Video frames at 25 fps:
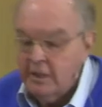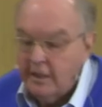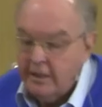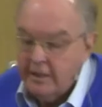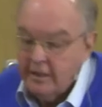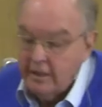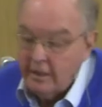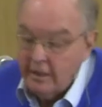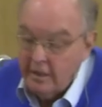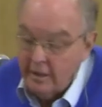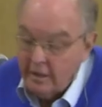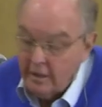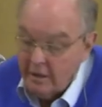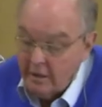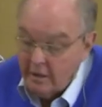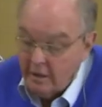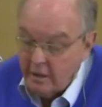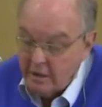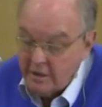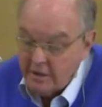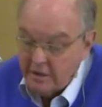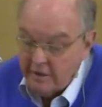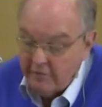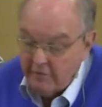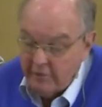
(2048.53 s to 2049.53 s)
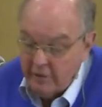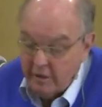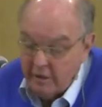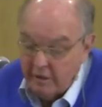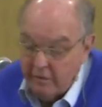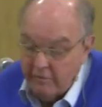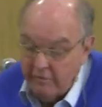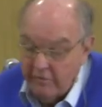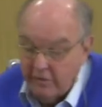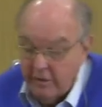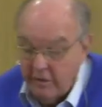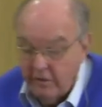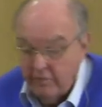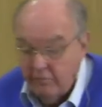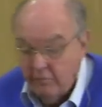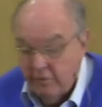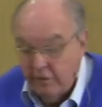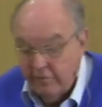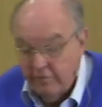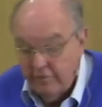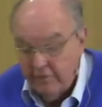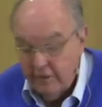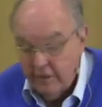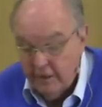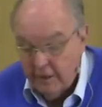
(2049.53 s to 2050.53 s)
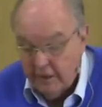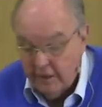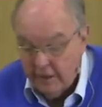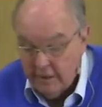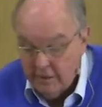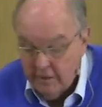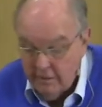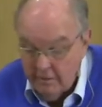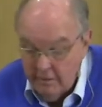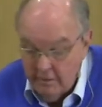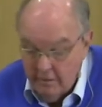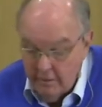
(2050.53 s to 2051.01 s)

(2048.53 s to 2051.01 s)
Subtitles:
I don't know how God's ever going to forgive me for that.